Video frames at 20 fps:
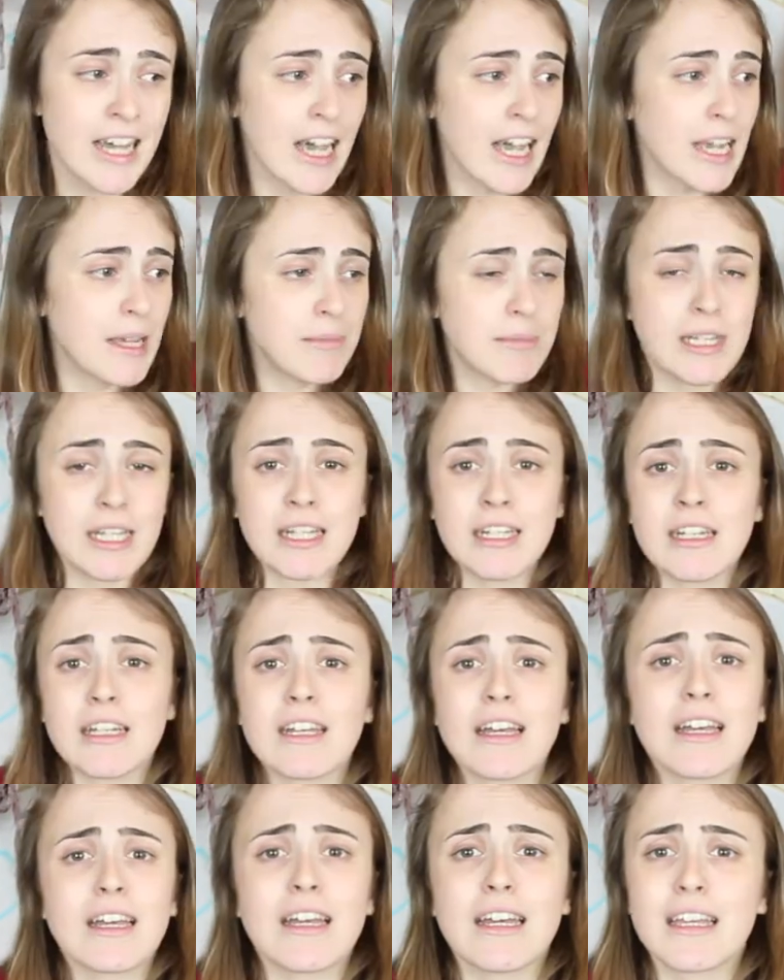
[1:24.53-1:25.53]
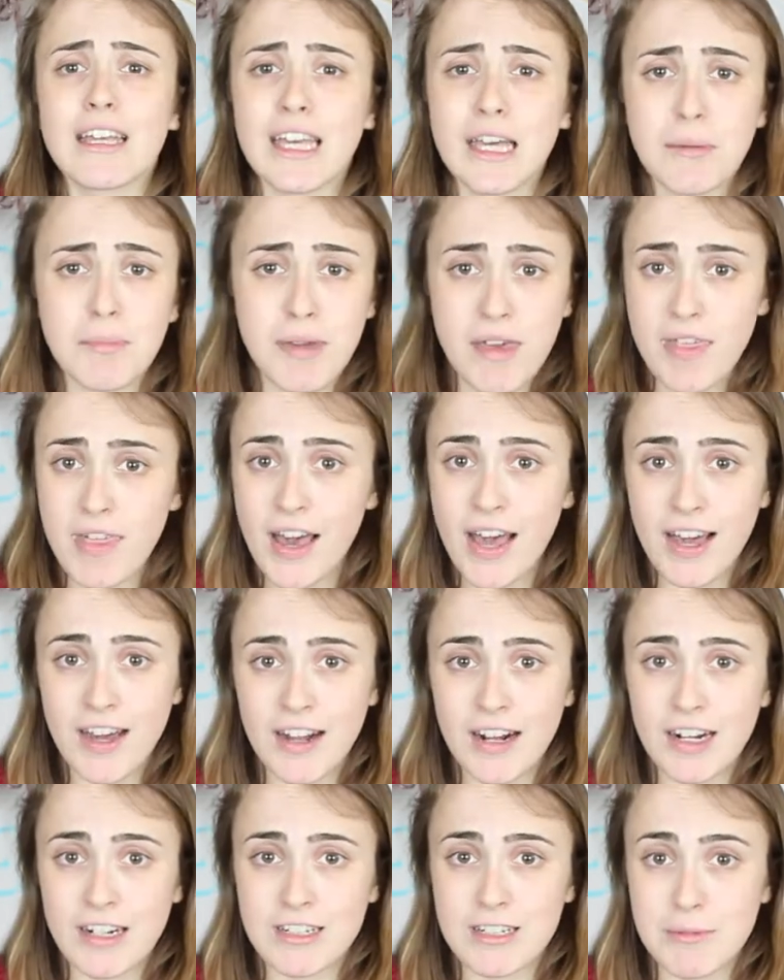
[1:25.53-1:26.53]
I mean, it can't be that
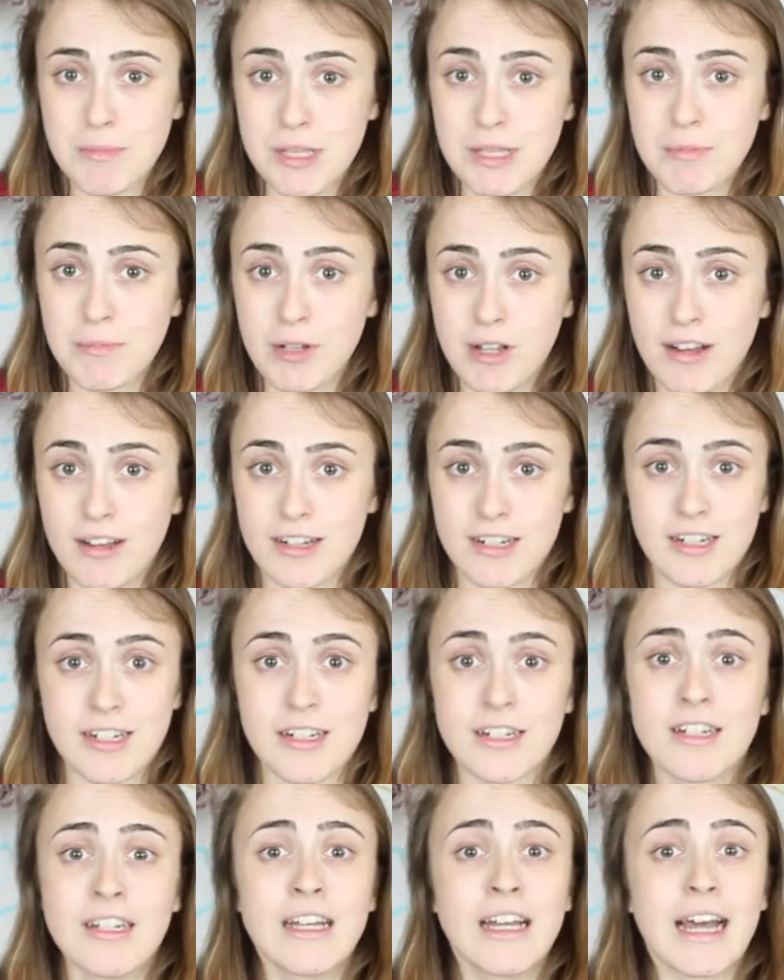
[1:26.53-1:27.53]
hard to be a blogger.